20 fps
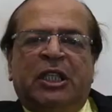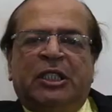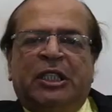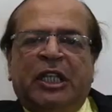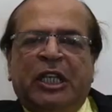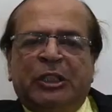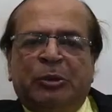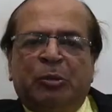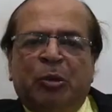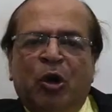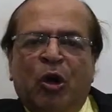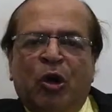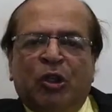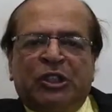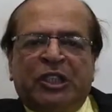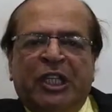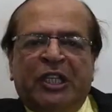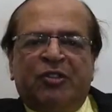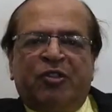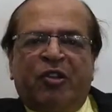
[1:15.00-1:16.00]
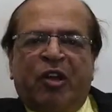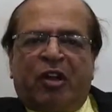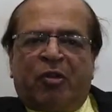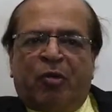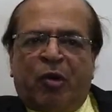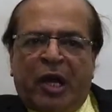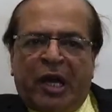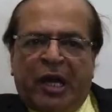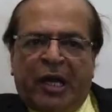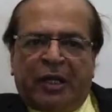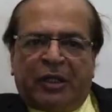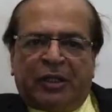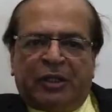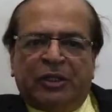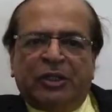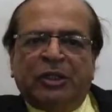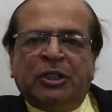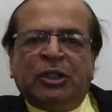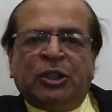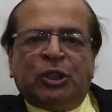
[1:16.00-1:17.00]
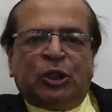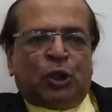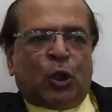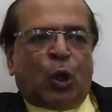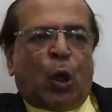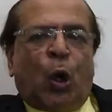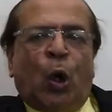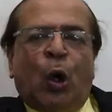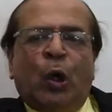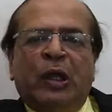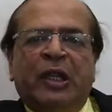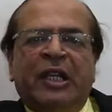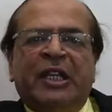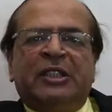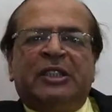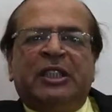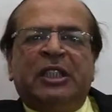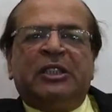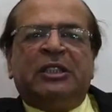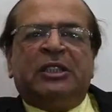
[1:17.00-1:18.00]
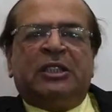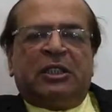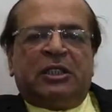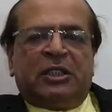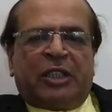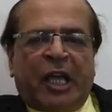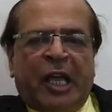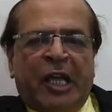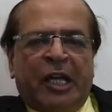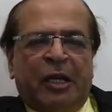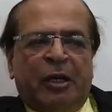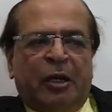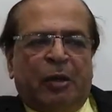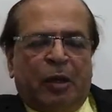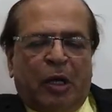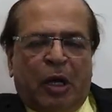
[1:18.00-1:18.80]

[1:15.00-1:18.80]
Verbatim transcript: the test blocks that is required. So all this is there